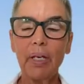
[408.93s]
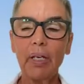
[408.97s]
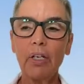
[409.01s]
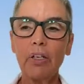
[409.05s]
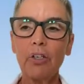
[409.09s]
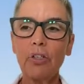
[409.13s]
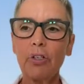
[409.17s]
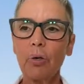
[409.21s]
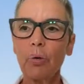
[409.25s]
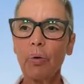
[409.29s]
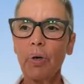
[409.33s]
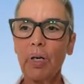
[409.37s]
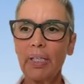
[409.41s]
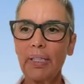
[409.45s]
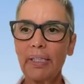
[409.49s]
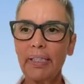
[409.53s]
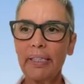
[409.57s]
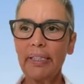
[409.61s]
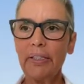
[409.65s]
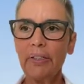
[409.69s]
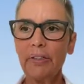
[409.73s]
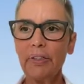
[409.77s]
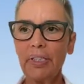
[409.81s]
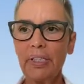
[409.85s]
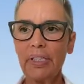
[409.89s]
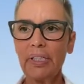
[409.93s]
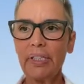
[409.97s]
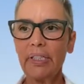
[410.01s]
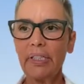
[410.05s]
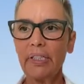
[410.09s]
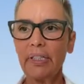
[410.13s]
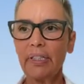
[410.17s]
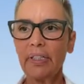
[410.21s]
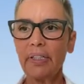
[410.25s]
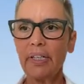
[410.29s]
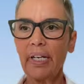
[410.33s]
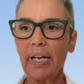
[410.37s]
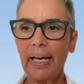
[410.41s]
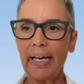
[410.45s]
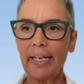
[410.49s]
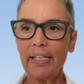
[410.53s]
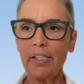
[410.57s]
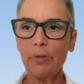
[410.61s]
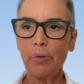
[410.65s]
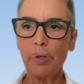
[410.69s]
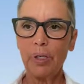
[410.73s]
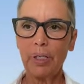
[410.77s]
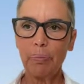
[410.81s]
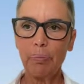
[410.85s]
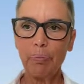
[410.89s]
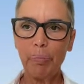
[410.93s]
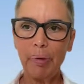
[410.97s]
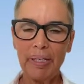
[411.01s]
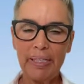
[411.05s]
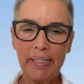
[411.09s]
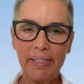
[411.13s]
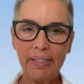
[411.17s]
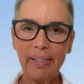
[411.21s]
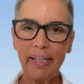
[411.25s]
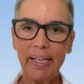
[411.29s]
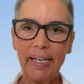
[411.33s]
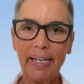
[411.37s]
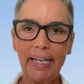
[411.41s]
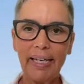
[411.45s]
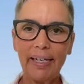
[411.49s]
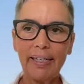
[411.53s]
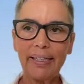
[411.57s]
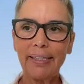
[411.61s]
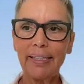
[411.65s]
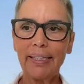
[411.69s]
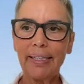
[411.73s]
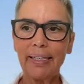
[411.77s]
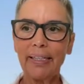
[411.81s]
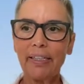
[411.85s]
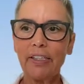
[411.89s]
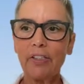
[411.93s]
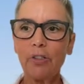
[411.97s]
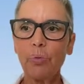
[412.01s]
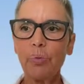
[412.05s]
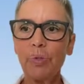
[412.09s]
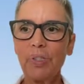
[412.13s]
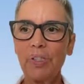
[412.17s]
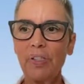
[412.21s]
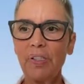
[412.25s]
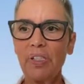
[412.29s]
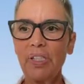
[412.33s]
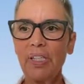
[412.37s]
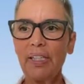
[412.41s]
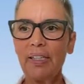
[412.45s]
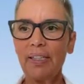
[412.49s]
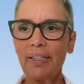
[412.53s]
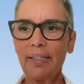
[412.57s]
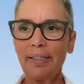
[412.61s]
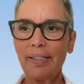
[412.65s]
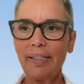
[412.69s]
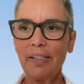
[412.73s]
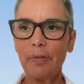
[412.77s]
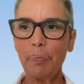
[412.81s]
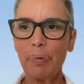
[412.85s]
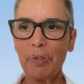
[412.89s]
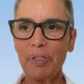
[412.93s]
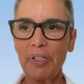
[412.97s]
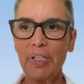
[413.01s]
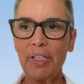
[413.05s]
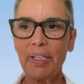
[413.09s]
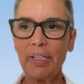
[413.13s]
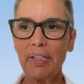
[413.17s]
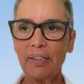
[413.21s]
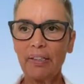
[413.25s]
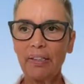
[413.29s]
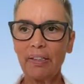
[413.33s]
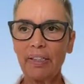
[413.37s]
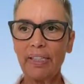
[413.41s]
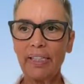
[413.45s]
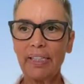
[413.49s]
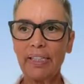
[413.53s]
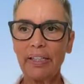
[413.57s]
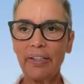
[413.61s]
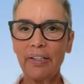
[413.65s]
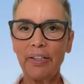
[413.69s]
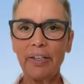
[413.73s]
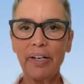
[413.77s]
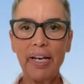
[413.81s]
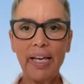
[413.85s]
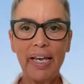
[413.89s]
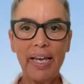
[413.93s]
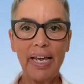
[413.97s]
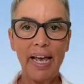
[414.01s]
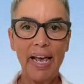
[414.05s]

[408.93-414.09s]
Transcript: So a leader here, as in baseline analytics, we see that this particular leader